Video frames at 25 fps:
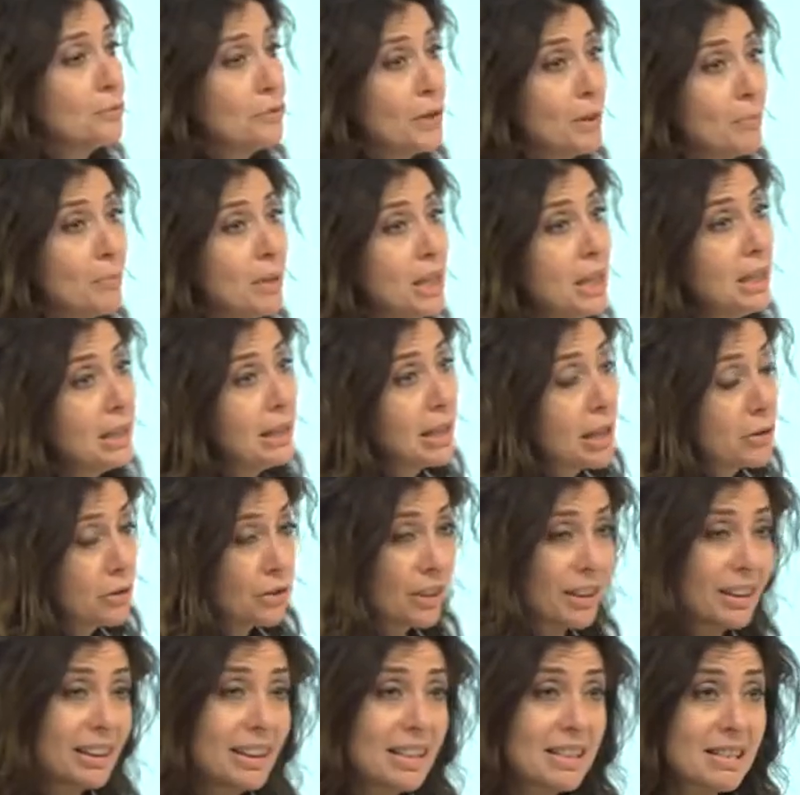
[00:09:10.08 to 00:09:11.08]
familiar, or
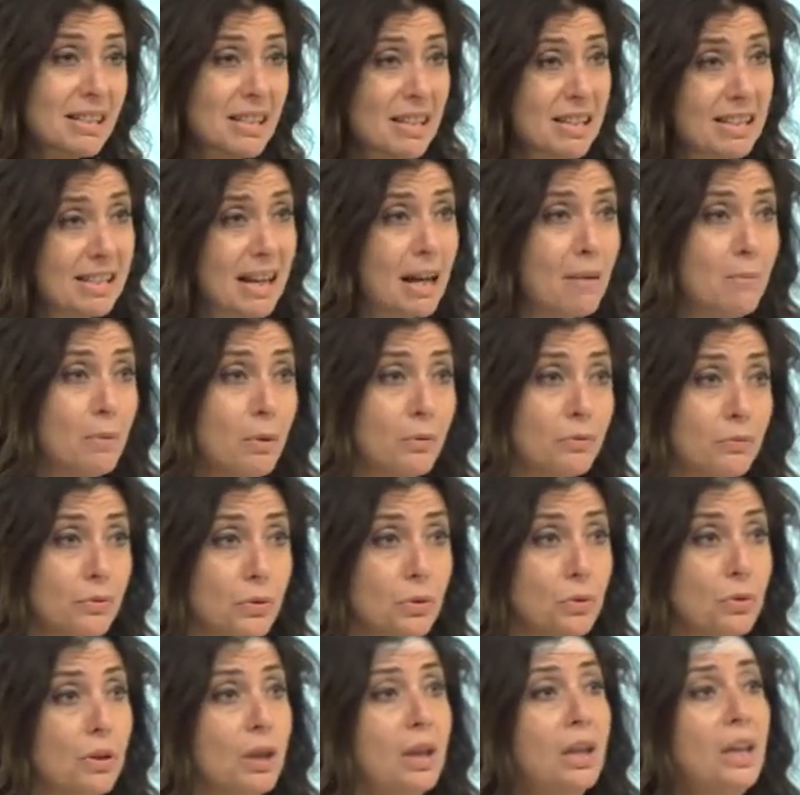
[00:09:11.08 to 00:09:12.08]
at least some of
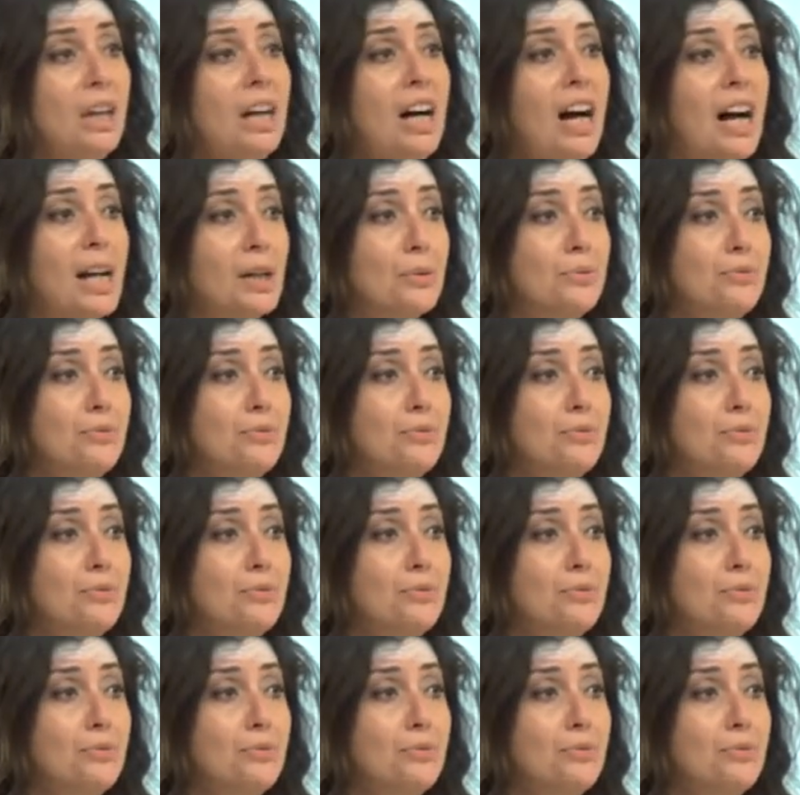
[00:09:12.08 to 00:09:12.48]
you are